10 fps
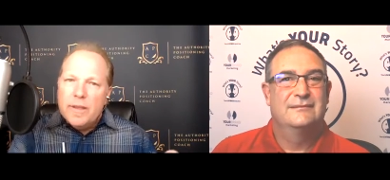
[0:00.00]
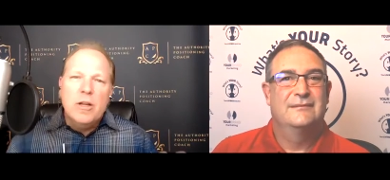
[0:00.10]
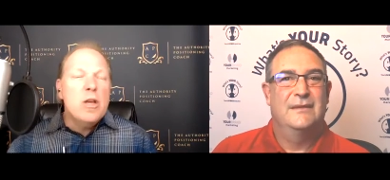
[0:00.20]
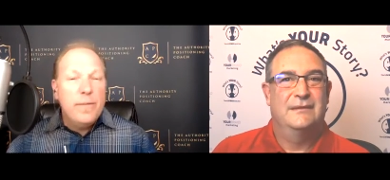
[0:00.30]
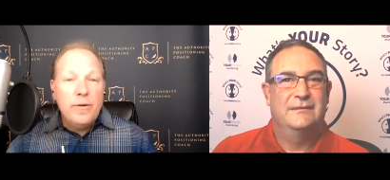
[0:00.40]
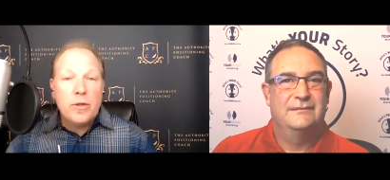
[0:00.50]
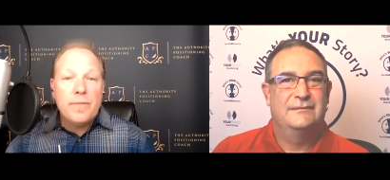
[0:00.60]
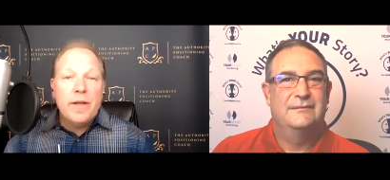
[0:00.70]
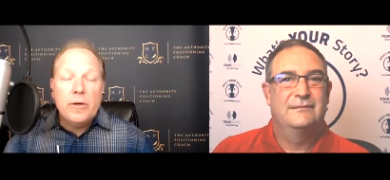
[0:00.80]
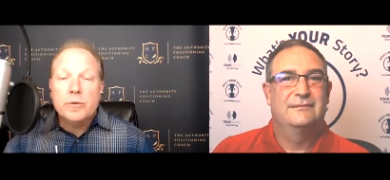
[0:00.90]
Speaker 1: interviews I've
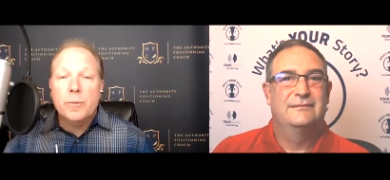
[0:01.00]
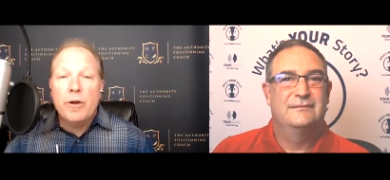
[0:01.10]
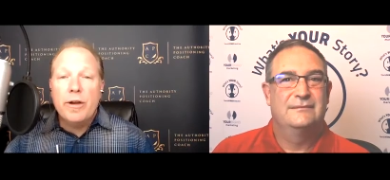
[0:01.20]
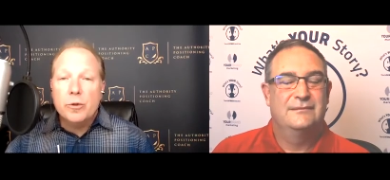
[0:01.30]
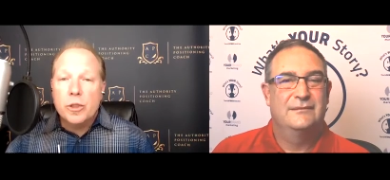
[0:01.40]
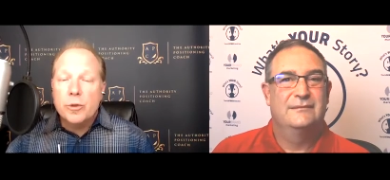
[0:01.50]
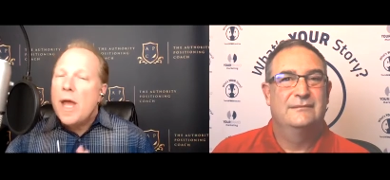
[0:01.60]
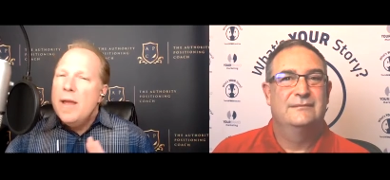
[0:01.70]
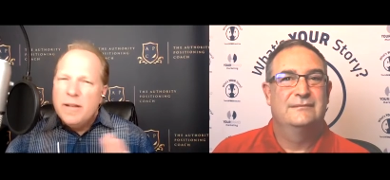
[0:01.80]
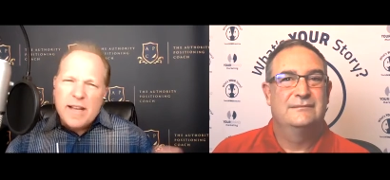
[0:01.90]
done on some radio shows.
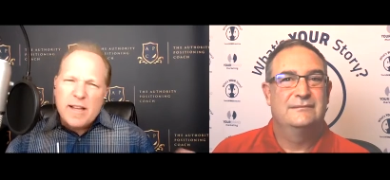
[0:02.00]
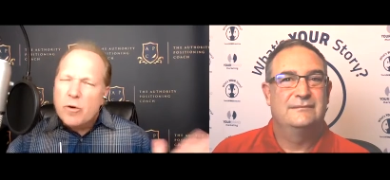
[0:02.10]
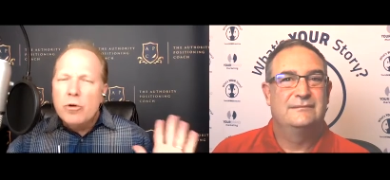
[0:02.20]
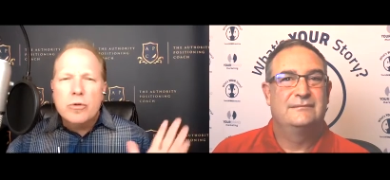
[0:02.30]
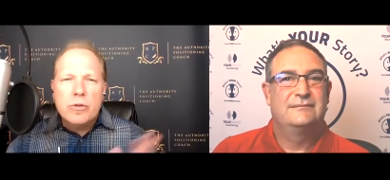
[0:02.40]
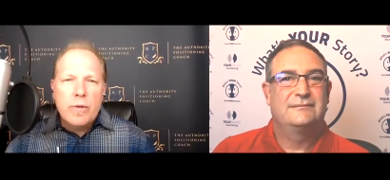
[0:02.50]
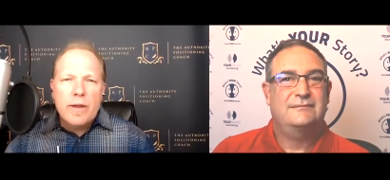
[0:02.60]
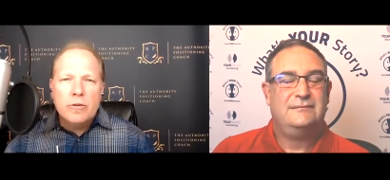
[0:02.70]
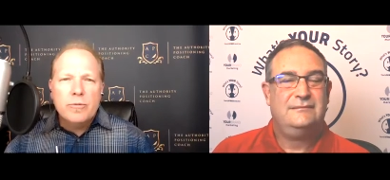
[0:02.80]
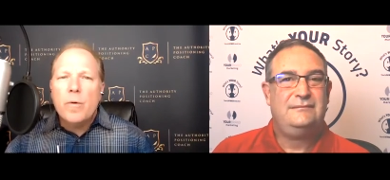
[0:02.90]
Take a cruise through there
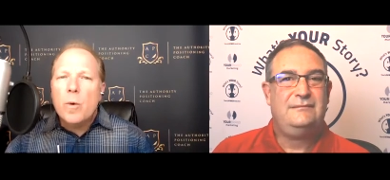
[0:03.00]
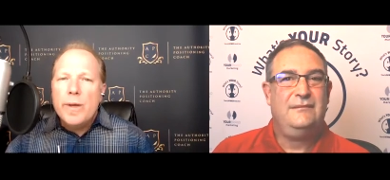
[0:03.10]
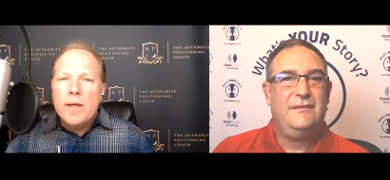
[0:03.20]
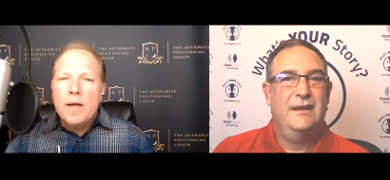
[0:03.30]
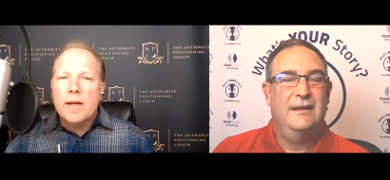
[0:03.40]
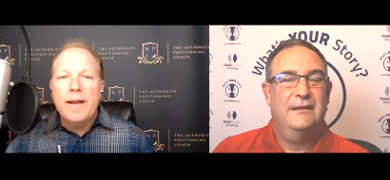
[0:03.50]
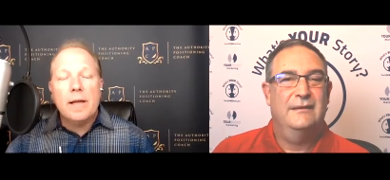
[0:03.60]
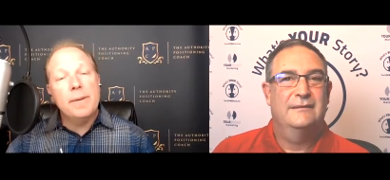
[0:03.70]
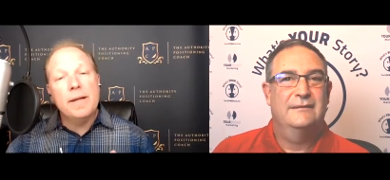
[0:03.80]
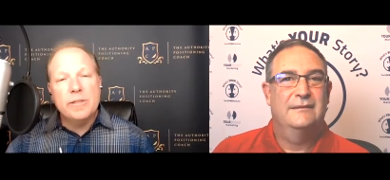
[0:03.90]
before we uh, connect
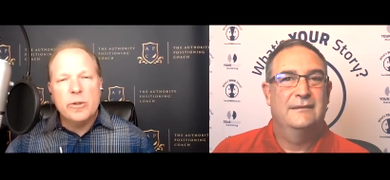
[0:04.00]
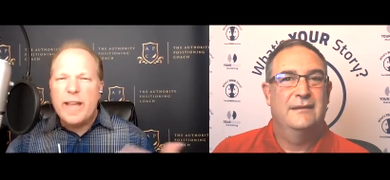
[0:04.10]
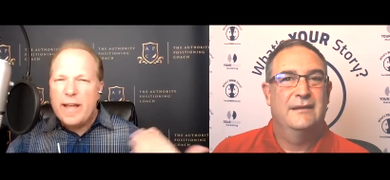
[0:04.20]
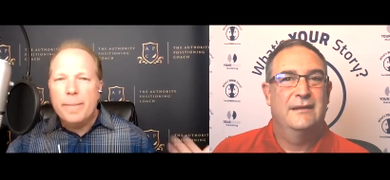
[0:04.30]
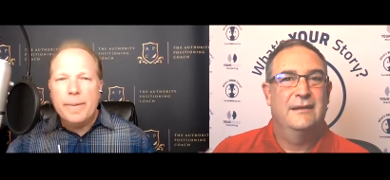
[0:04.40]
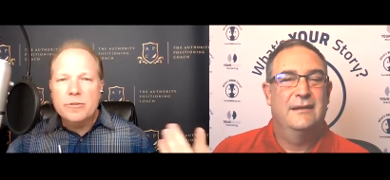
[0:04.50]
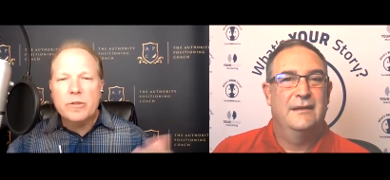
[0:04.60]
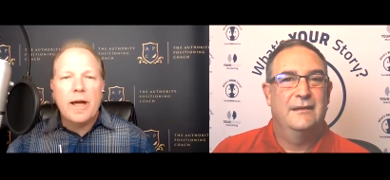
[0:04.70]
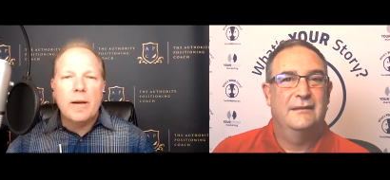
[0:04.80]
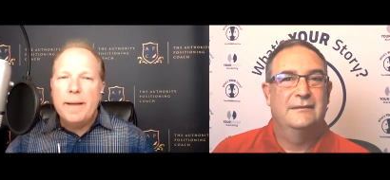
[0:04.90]
because it'll help answer a
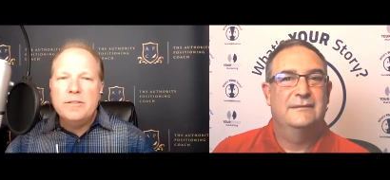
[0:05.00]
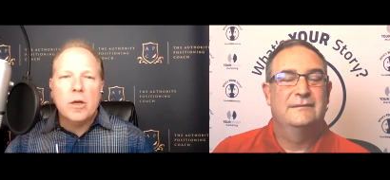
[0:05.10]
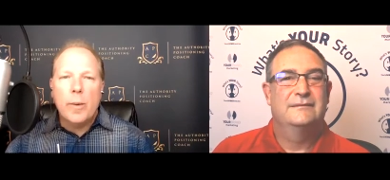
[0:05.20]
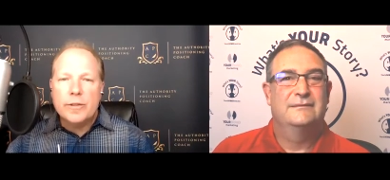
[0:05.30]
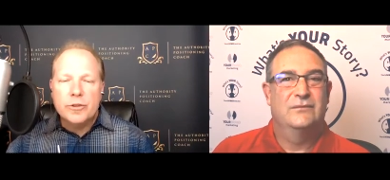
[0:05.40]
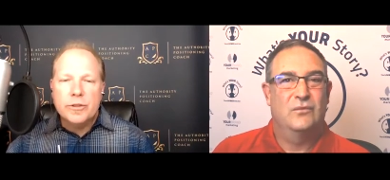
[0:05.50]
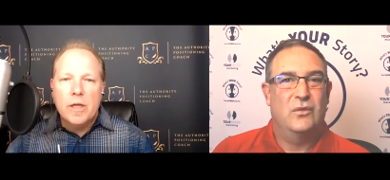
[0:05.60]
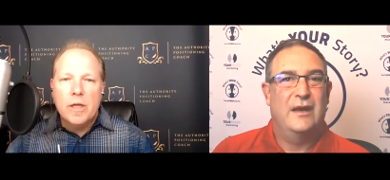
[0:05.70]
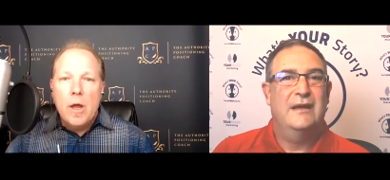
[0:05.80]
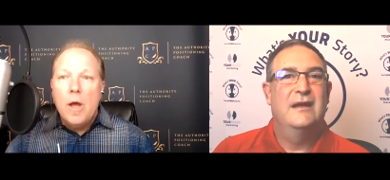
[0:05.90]
lot of basic questions.
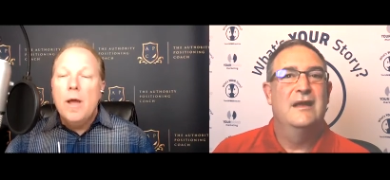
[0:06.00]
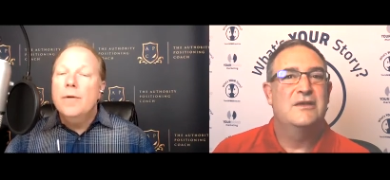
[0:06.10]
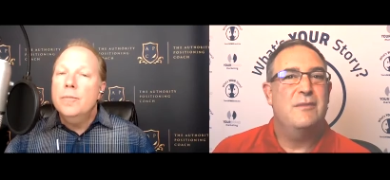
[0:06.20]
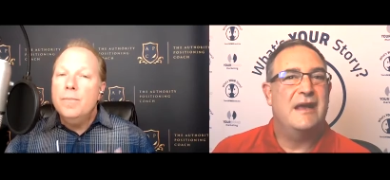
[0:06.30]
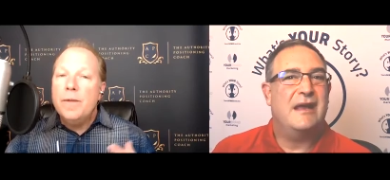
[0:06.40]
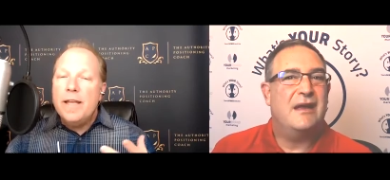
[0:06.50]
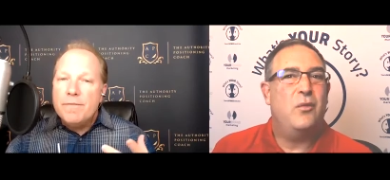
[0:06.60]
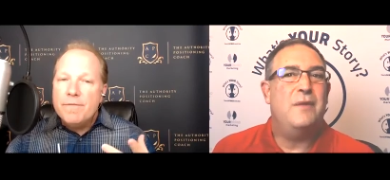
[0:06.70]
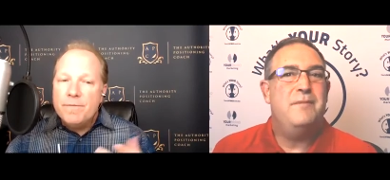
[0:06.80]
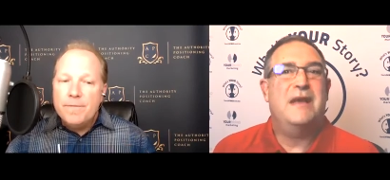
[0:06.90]
Speaker 2: Right. So, Mike, I got
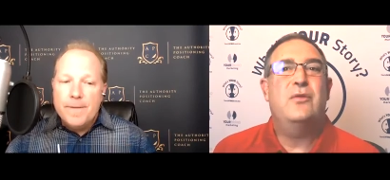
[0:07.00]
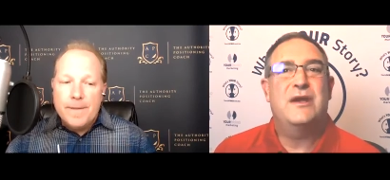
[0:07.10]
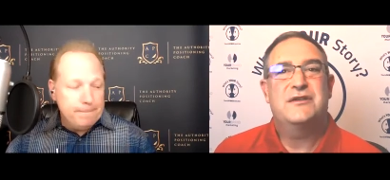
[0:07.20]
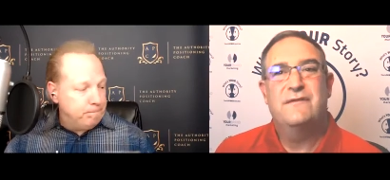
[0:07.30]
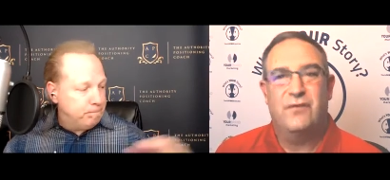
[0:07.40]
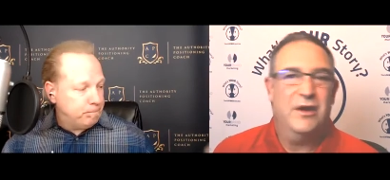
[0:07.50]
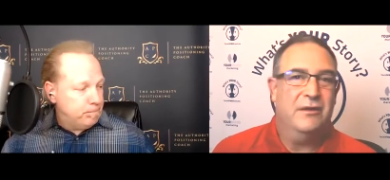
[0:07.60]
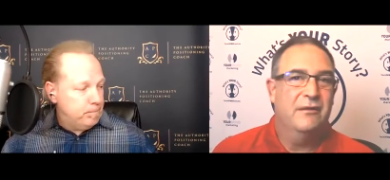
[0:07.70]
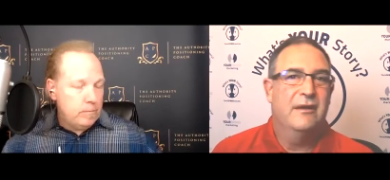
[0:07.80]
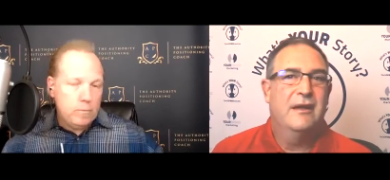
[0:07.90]
one big question for you
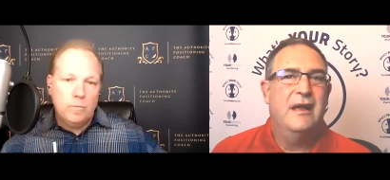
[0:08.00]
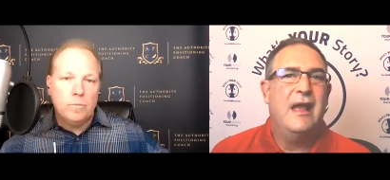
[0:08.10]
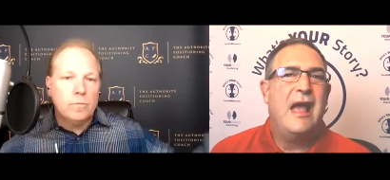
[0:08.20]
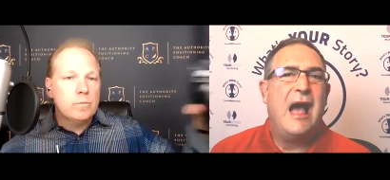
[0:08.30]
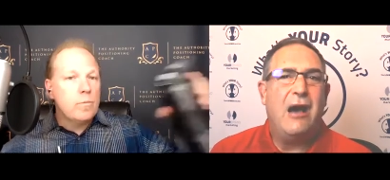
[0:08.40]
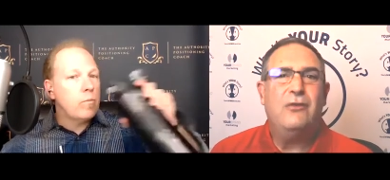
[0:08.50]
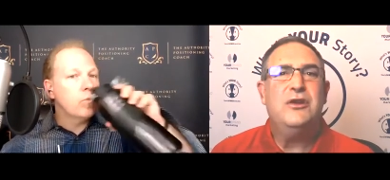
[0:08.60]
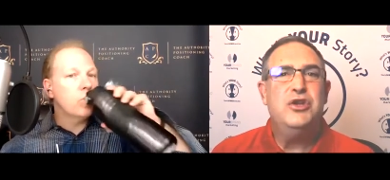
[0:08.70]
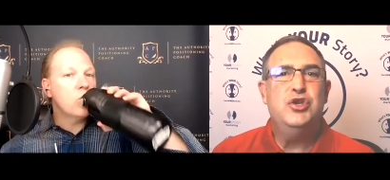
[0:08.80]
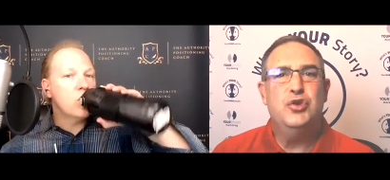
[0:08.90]
how do
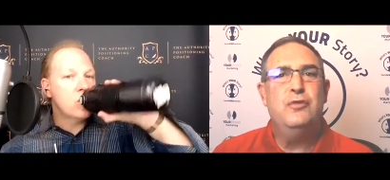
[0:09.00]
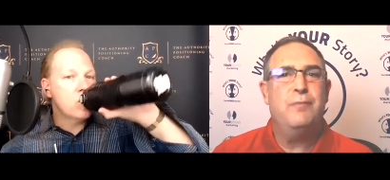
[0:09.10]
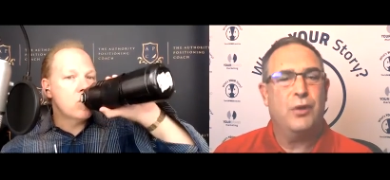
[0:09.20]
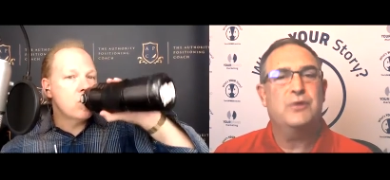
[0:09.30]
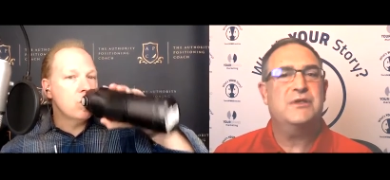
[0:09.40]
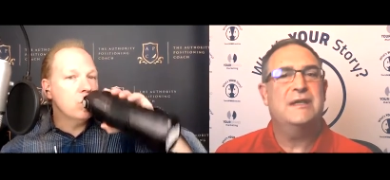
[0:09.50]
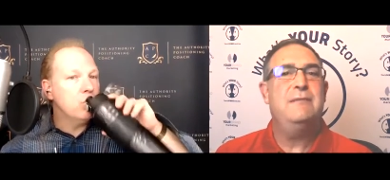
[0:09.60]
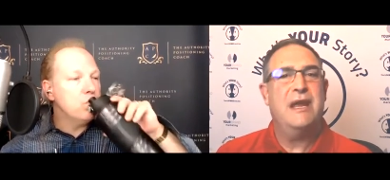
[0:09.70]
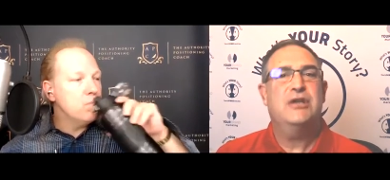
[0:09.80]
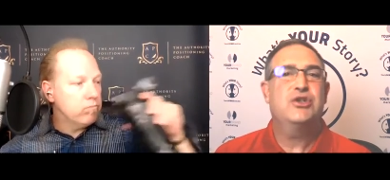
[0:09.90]
you personally
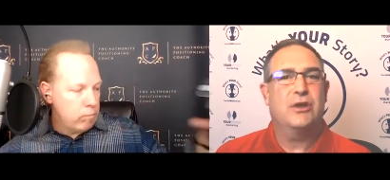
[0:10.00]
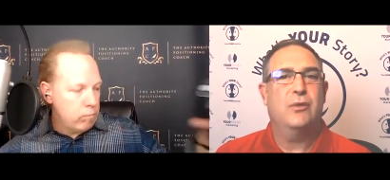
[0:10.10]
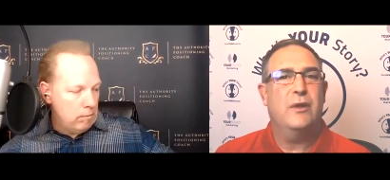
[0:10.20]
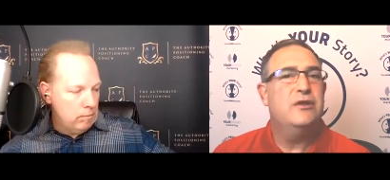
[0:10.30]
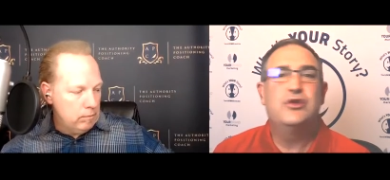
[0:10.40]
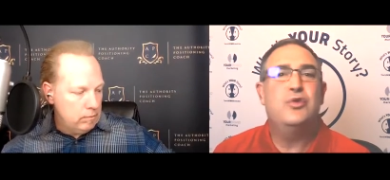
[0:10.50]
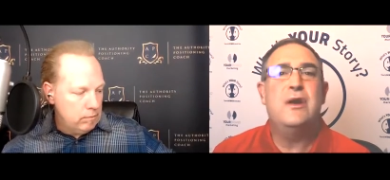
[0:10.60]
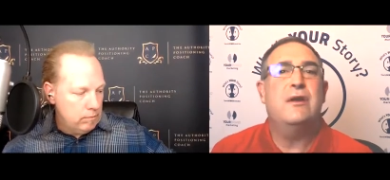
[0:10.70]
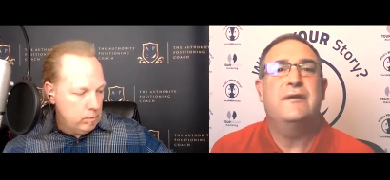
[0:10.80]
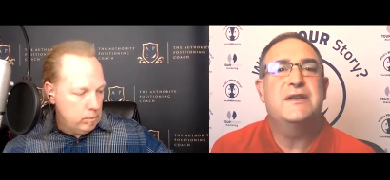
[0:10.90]
make sure when you're doing
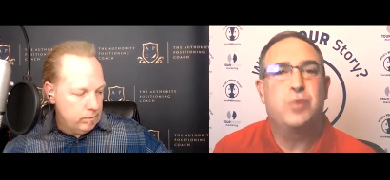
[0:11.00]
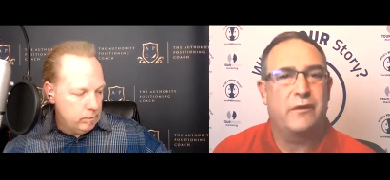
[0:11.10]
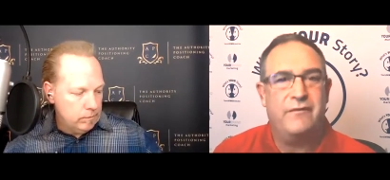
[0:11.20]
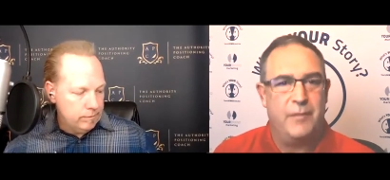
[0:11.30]
all this work for